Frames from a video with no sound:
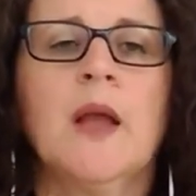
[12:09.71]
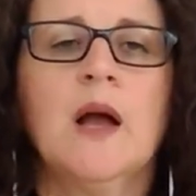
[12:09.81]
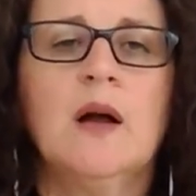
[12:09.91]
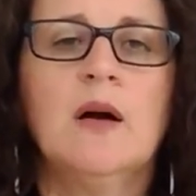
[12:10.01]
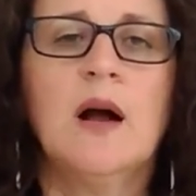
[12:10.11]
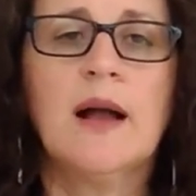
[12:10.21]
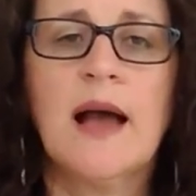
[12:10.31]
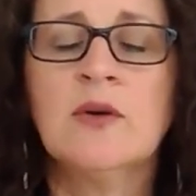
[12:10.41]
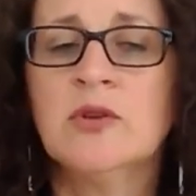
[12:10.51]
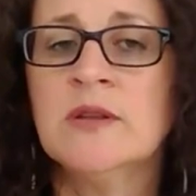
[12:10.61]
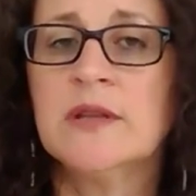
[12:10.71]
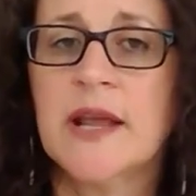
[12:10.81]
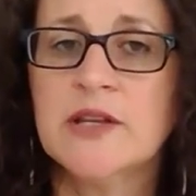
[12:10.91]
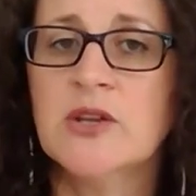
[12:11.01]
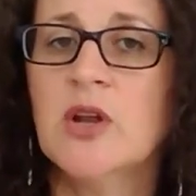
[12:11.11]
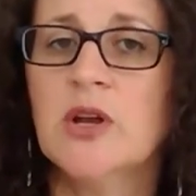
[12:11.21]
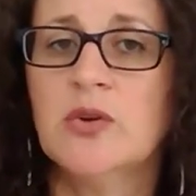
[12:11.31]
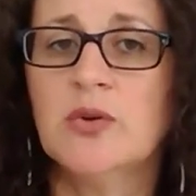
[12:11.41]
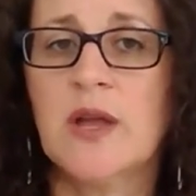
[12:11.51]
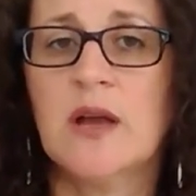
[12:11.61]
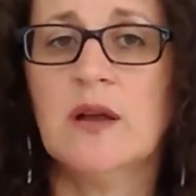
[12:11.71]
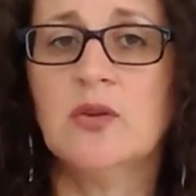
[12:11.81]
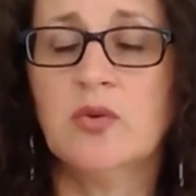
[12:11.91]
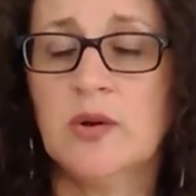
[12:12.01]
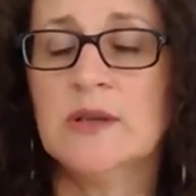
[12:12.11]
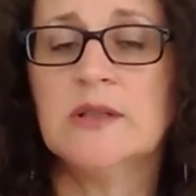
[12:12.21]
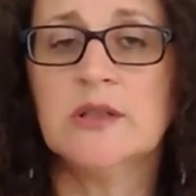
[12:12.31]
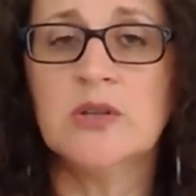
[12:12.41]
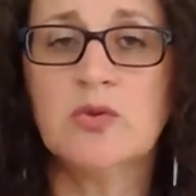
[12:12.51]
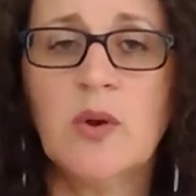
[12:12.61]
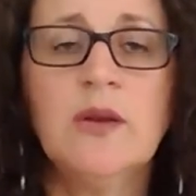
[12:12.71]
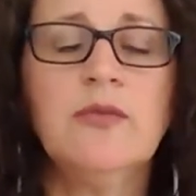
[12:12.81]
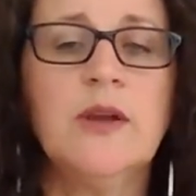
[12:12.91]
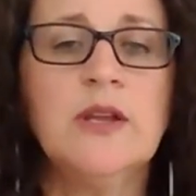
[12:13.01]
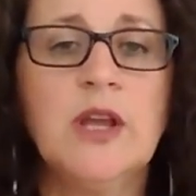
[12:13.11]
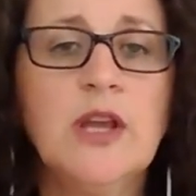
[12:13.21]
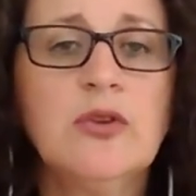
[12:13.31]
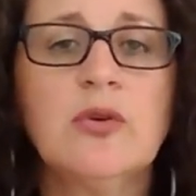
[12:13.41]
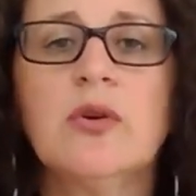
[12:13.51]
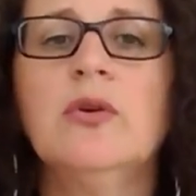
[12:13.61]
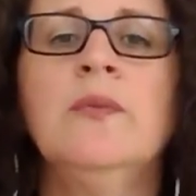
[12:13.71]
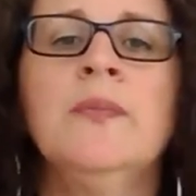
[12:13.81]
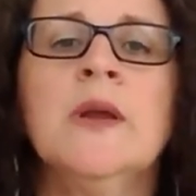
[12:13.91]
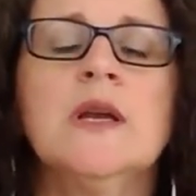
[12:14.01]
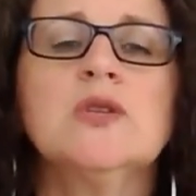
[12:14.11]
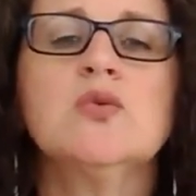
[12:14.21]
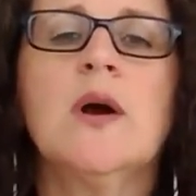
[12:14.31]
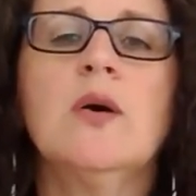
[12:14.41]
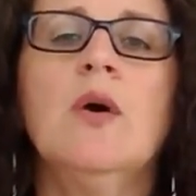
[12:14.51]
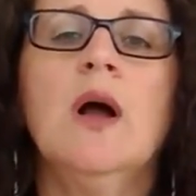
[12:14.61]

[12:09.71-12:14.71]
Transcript: account in trading 212 in eToro as well,